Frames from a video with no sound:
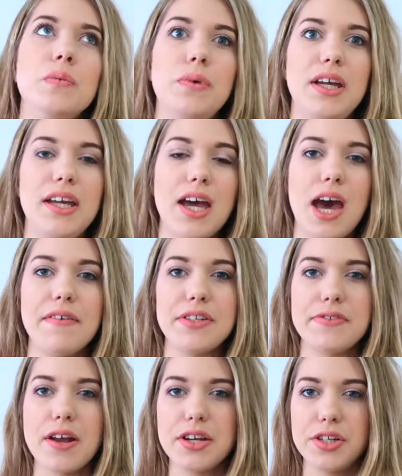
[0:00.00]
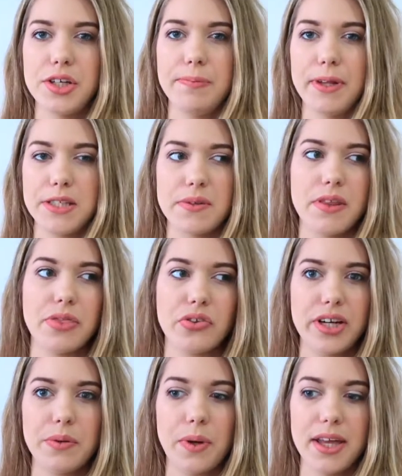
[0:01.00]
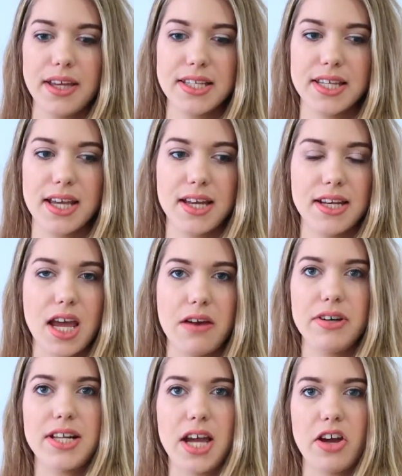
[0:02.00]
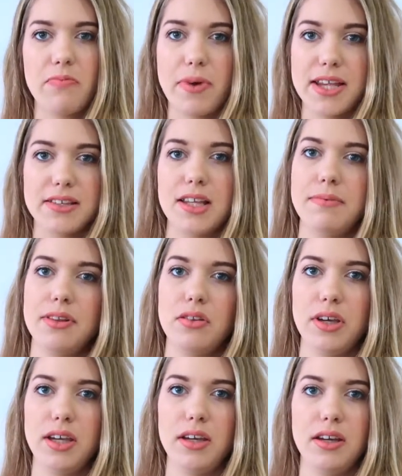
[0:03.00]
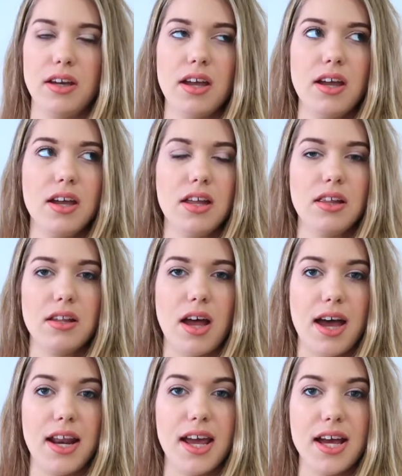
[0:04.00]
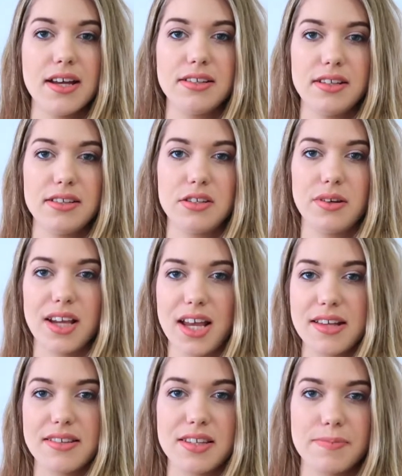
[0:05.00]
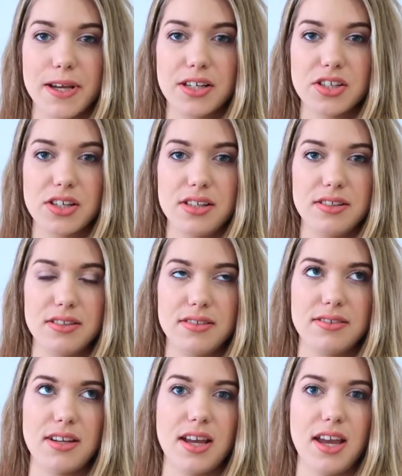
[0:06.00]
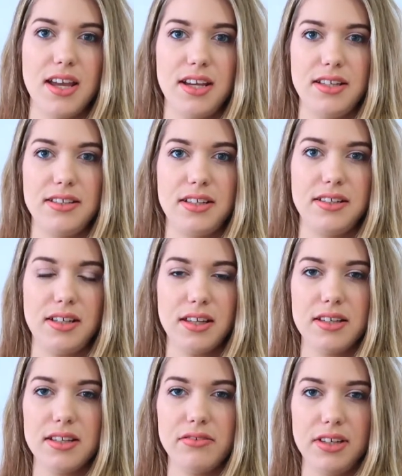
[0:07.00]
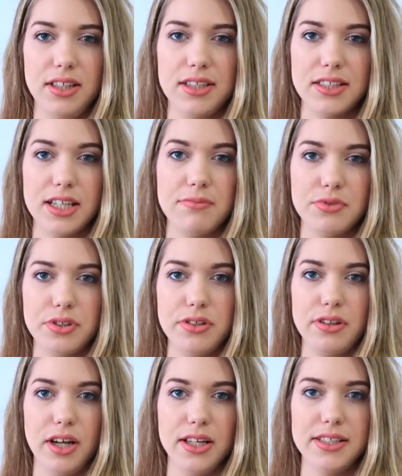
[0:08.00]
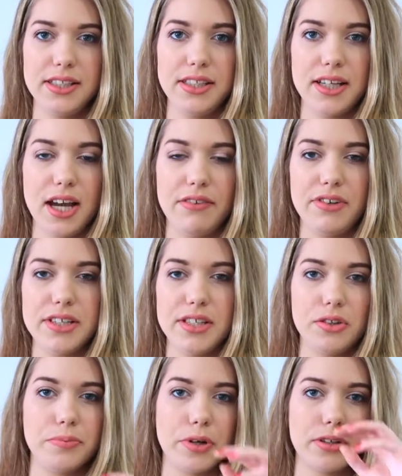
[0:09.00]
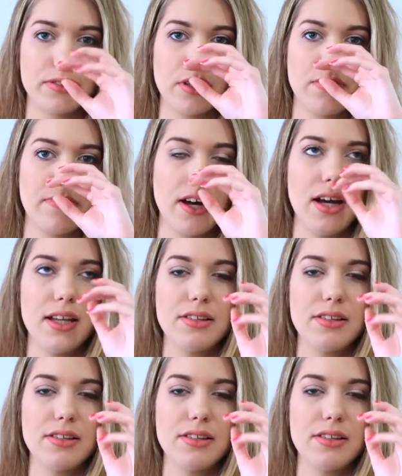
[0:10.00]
We have to find a new place within 3 weeks, and every day I've basically been looking at houses, doing house inspections, and nothing really seems to tick every single box so far.